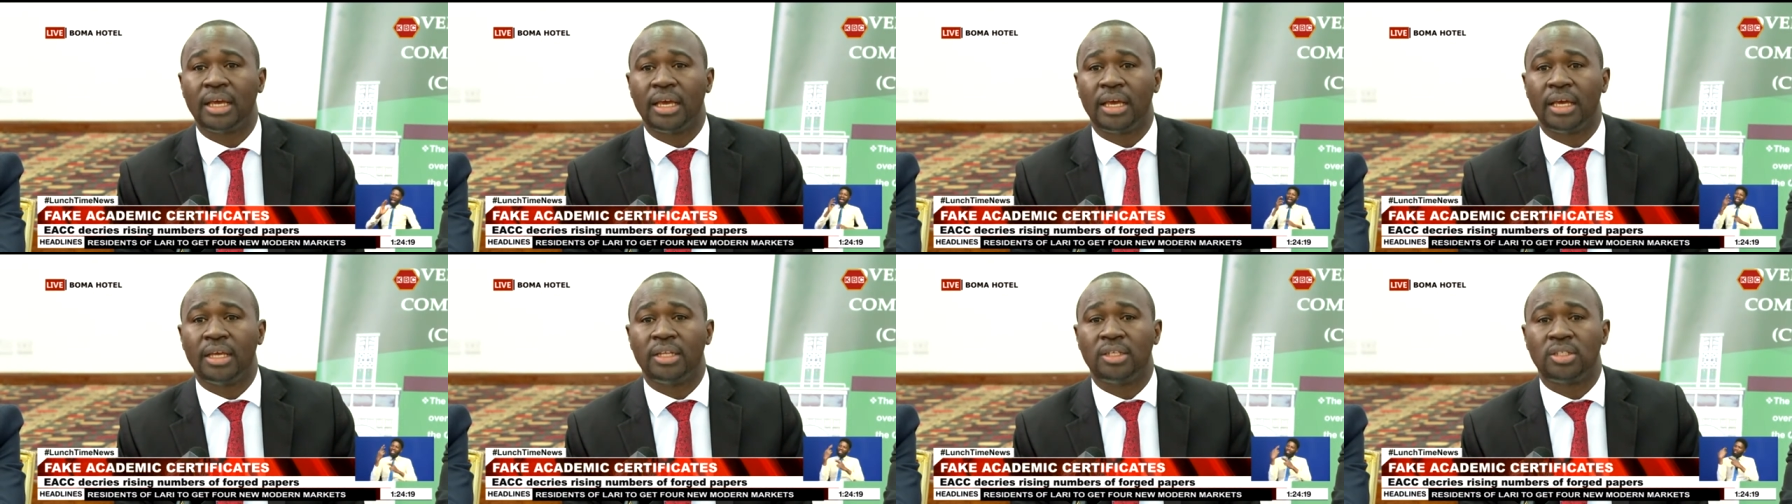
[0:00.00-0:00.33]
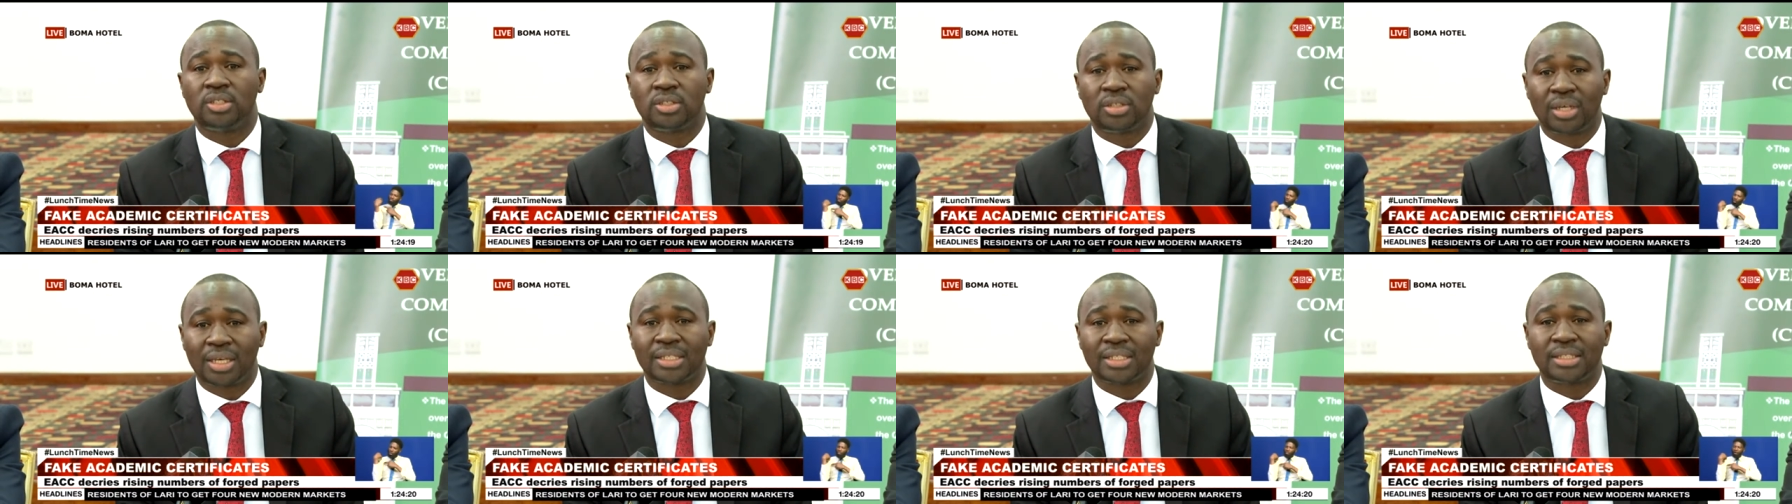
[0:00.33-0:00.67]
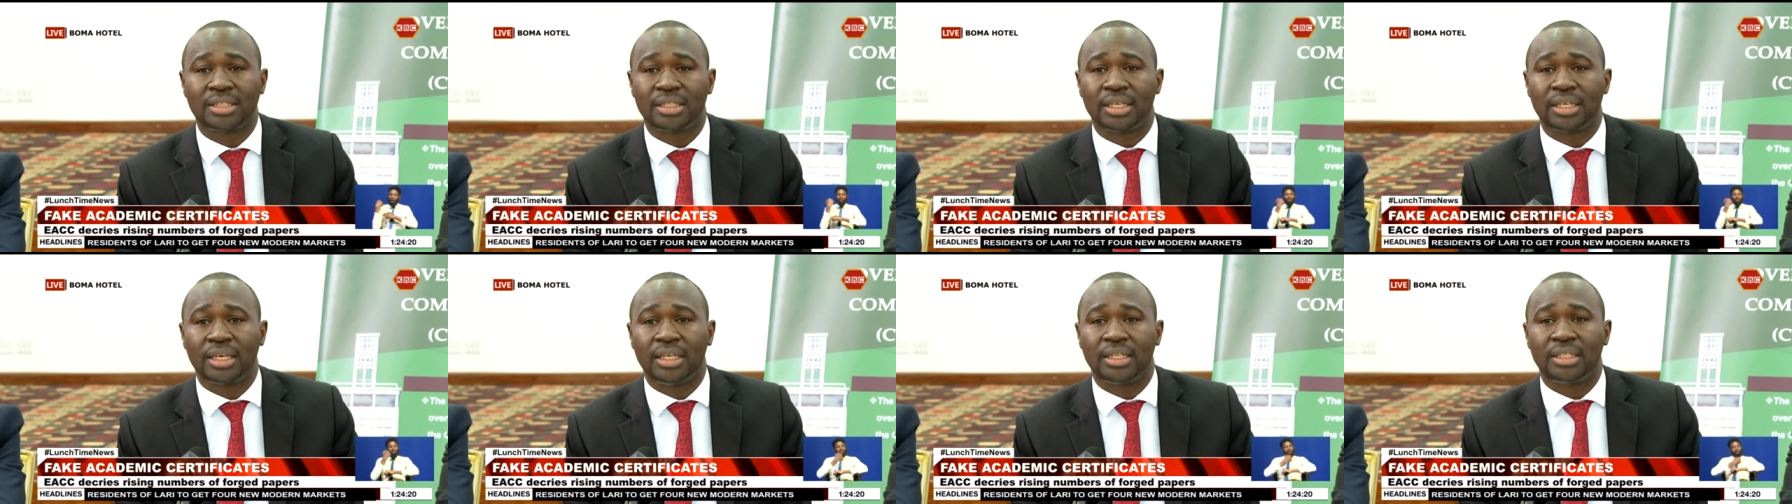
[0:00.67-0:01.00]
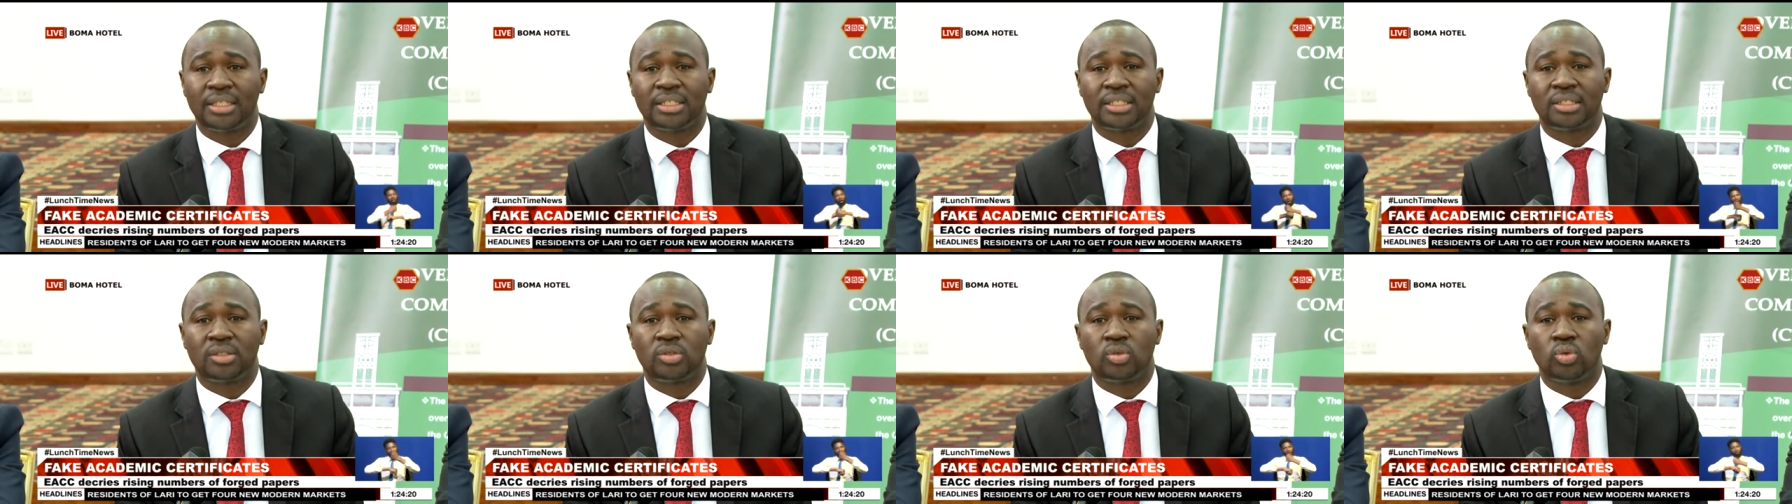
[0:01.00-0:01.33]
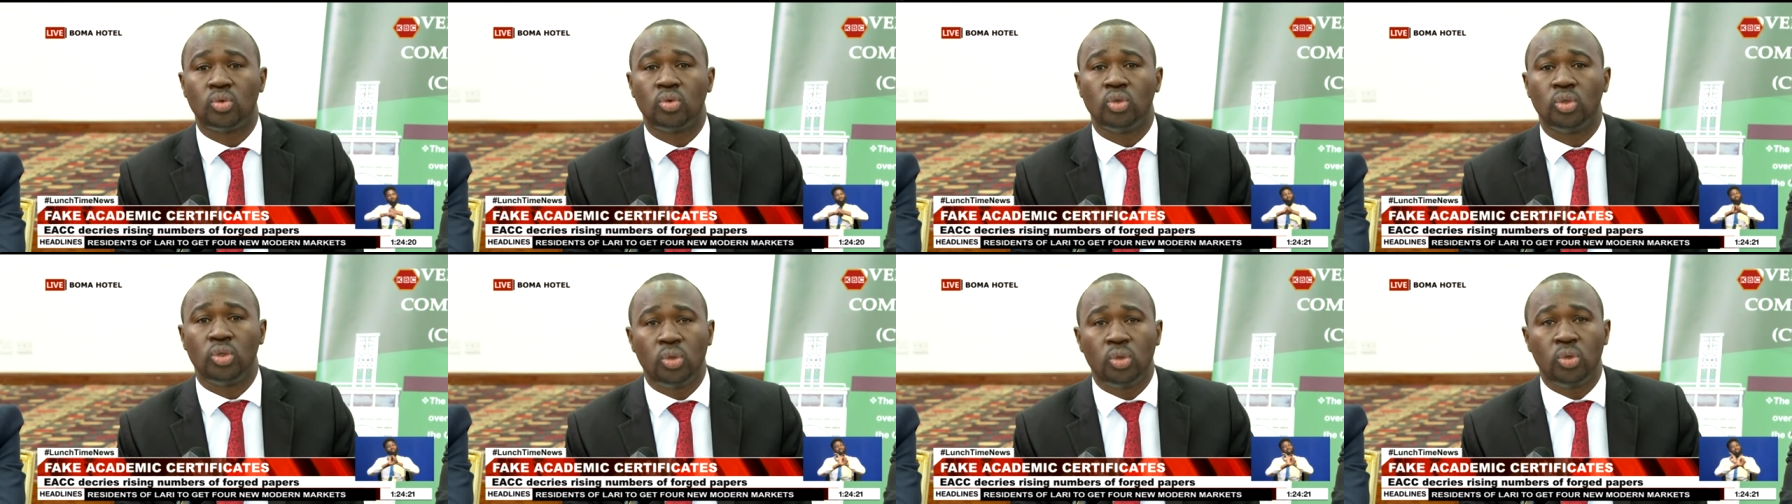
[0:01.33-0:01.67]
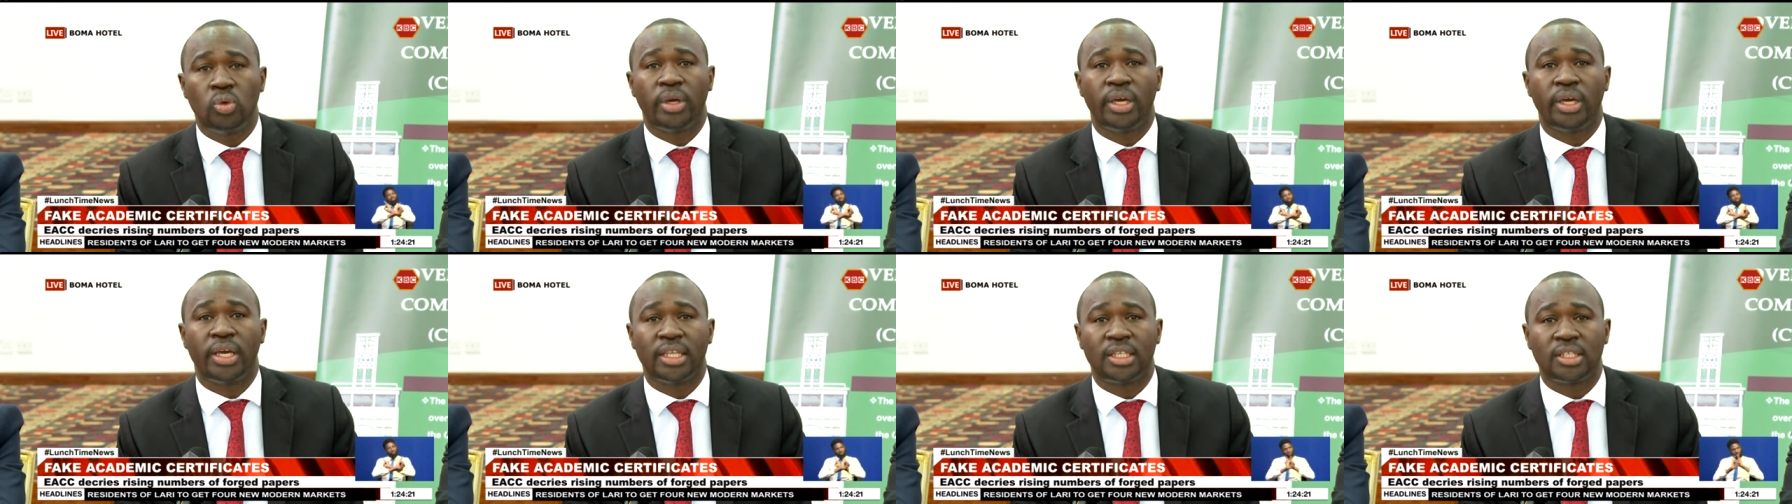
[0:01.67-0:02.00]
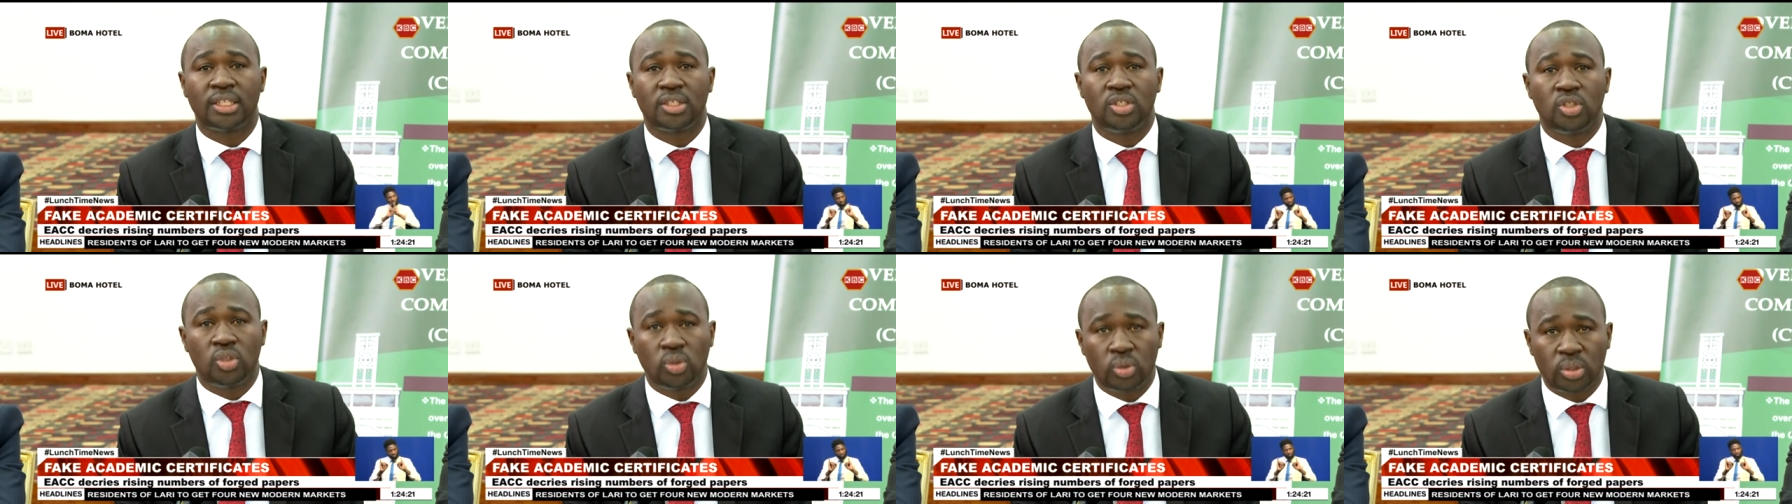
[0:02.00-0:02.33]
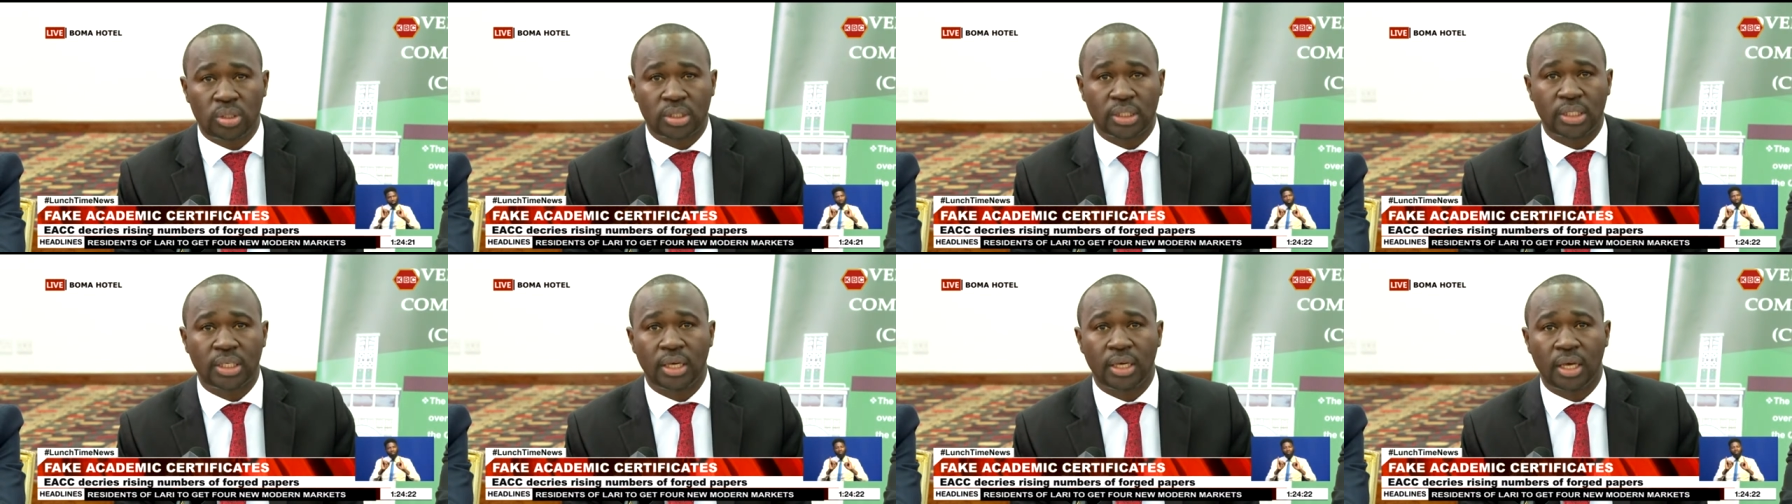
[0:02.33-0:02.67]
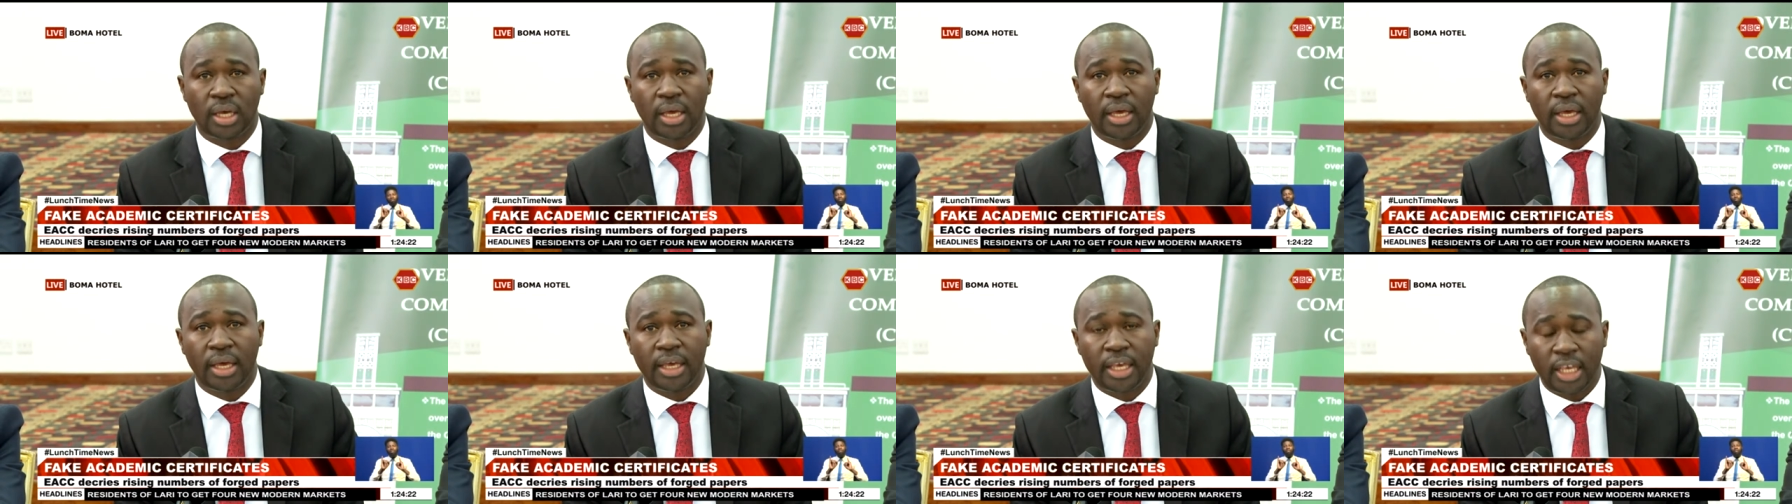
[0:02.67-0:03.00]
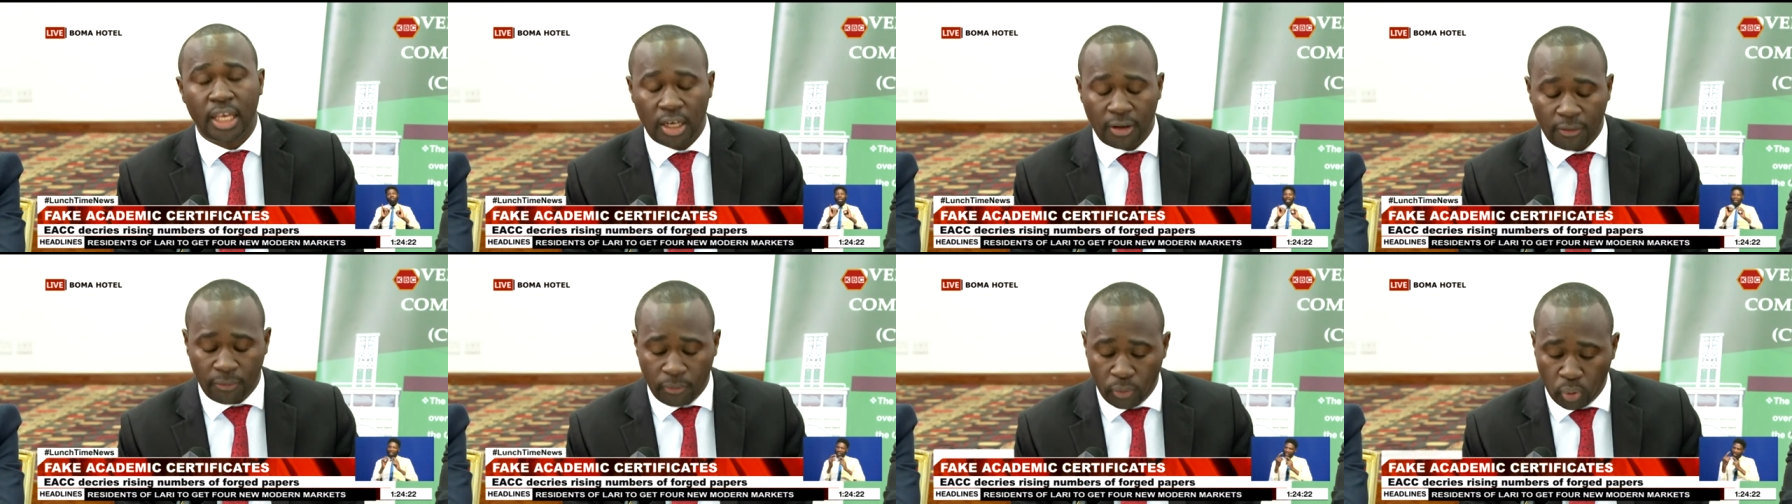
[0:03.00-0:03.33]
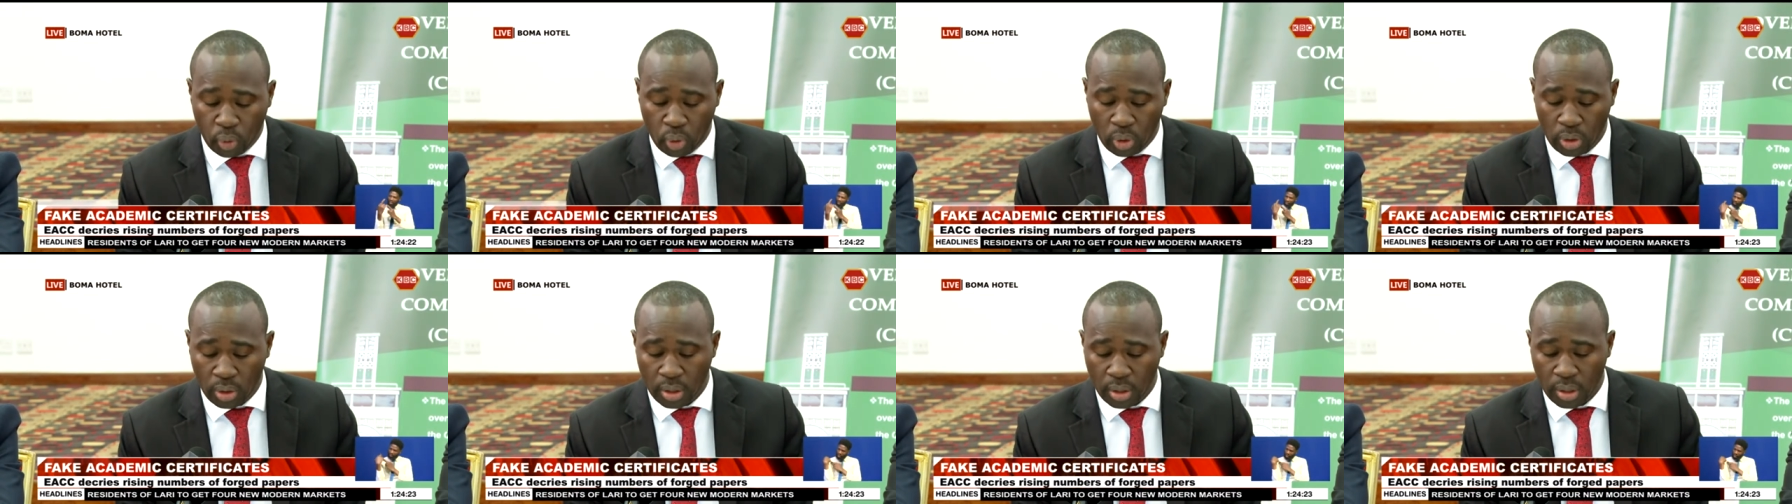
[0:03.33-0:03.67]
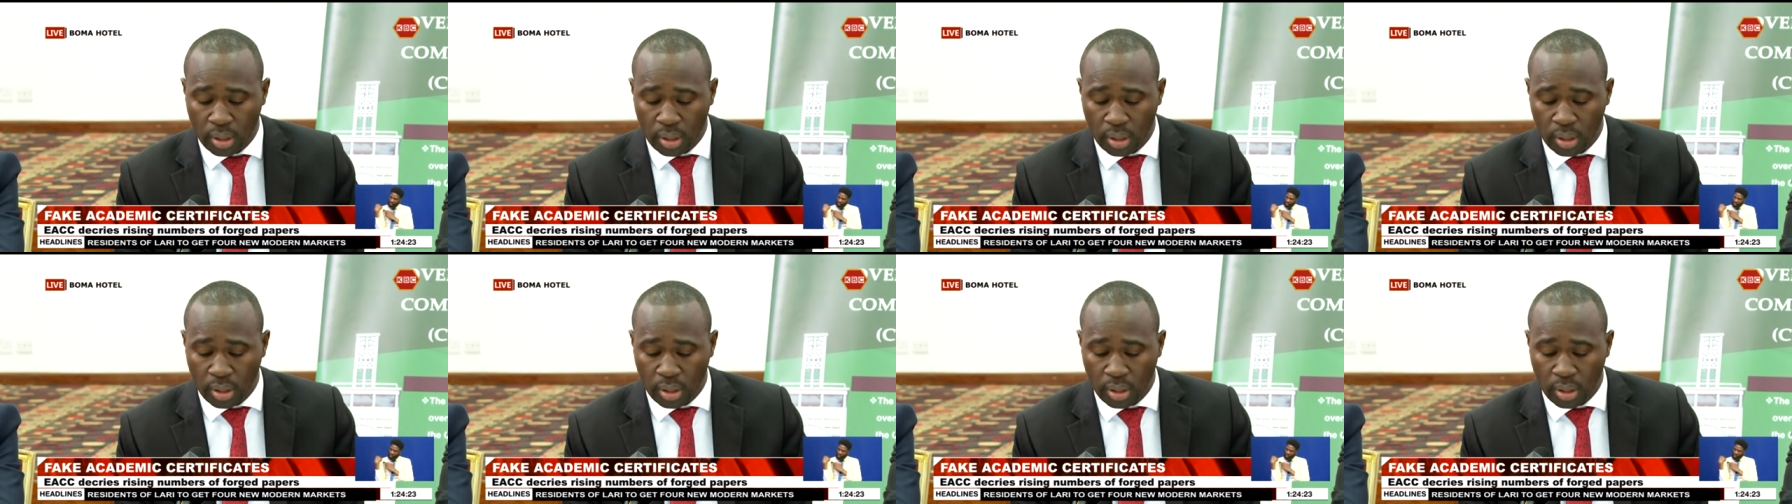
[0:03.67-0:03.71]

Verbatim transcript: entrusts it to do its duty in full.